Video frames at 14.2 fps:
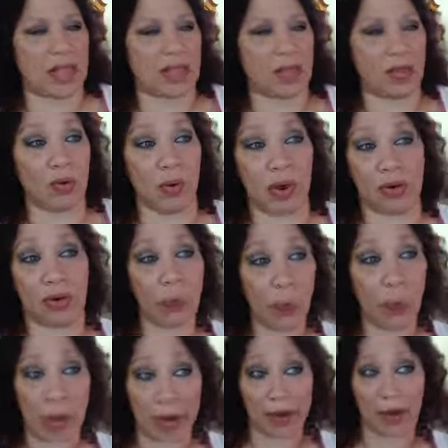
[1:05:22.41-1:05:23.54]
that you are
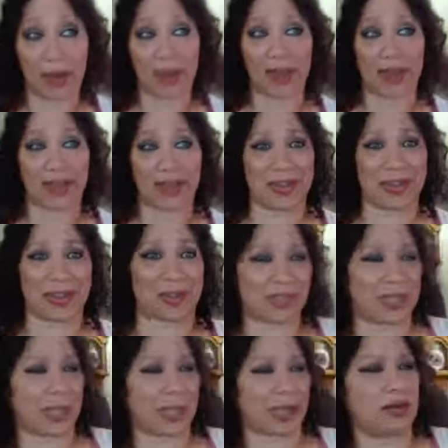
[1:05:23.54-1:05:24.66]
aware of on the other
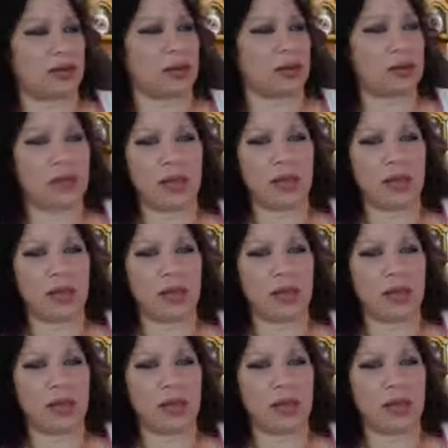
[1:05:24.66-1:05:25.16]
side,